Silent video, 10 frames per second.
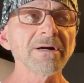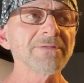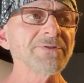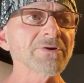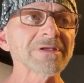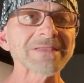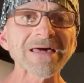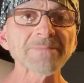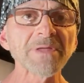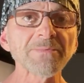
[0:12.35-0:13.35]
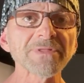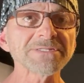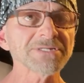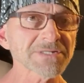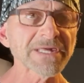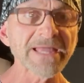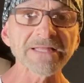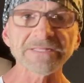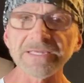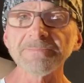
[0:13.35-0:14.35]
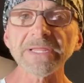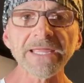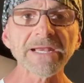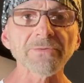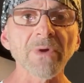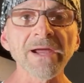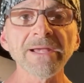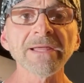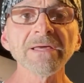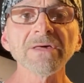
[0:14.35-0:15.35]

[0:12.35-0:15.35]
There are a lot of people that just can't seem to get it right.